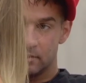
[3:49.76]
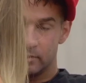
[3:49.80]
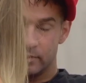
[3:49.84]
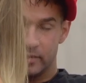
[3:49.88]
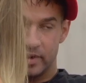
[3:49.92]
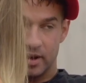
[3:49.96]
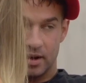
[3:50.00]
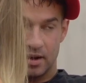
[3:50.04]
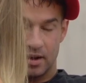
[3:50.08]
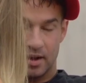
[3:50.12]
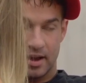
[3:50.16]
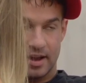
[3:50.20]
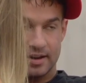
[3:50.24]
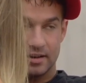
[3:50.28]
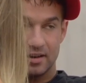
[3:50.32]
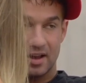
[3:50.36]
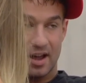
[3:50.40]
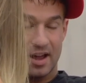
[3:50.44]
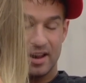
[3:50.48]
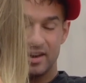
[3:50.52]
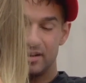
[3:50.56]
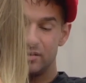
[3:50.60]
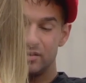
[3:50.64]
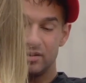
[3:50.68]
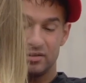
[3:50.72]
But
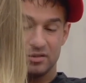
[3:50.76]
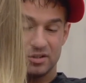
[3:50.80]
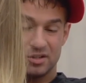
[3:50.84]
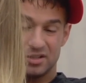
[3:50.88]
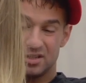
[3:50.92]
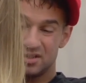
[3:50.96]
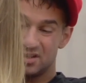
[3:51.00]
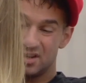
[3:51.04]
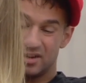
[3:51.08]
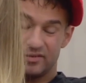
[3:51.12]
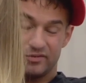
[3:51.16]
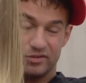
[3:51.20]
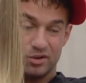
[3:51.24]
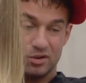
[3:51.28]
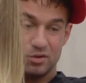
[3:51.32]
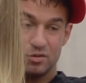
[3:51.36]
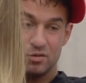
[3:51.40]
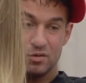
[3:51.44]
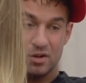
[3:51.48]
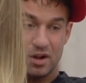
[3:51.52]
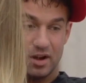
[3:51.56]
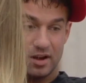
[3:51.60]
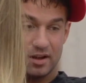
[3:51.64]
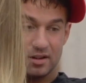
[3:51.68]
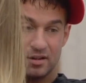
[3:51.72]
I don't know, just if you
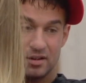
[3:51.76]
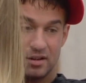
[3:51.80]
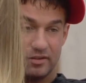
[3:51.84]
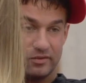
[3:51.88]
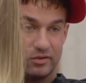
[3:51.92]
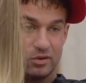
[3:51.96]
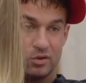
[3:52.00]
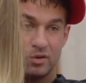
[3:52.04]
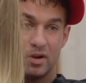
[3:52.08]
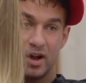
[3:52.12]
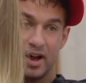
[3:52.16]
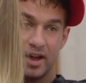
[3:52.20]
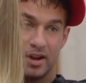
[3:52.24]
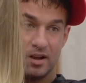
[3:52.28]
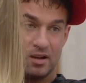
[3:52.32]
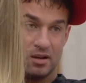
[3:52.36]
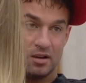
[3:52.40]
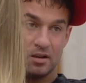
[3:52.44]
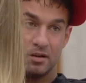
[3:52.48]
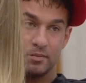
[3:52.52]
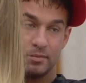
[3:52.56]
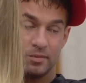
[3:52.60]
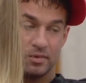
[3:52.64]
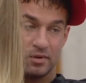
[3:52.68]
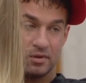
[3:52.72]
got
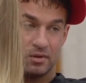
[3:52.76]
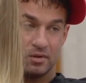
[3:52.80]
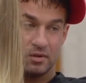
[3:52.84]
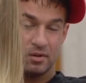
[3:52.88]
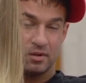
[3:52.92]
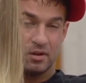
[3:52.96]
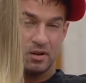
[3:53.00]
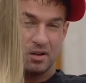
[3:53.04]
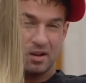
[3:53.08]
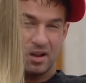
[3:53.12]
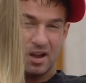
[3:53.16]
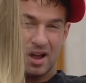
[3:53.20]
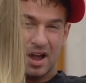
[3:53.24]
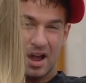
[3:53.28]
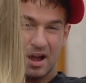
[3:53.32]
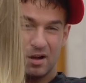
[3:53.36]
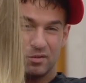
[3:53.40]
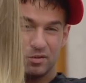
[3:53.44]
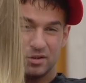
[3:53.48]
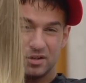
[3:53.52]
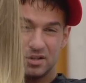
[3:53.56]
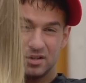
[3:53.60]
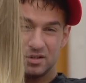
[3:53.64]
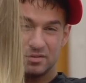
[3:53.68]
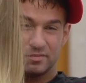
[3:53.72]
up, I
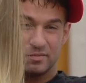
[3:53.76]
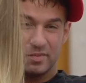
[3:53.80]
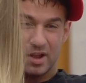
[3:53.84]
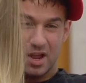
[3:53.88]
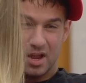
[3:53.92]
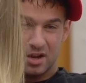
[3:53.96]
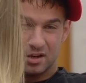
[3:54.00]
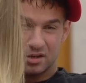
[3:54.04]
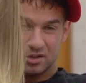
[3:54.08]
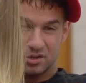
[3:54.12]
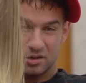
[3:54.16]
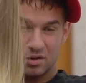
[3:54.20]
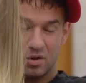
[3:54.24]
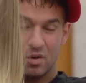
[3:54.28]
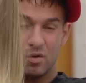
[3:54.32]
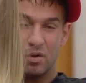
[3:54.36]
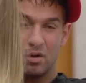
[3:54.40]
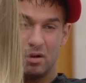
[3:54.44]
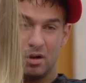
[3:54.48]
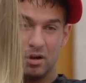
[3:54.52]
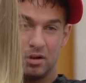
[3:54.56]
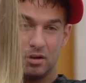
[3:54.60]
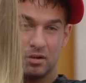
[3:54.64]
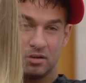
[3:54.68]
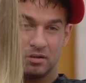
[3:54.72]
would just make
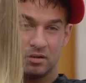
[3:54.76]
sure